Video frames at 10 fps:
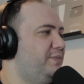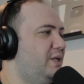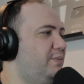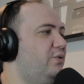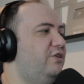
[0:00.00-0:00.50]

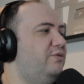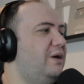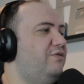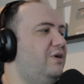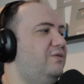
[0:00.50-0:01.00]
But one of
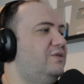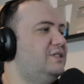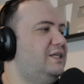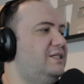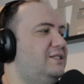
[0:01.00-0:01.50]
my
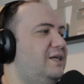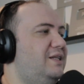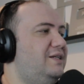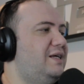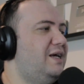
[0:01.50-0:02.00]
favorites is
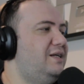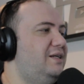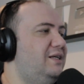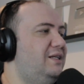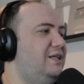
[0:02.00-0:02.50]

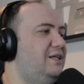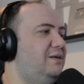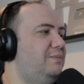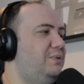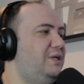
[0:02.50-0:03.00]
Den
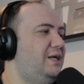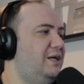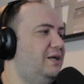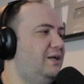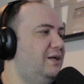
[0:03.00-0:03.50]
Lille
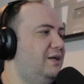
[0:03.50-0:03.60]
Pige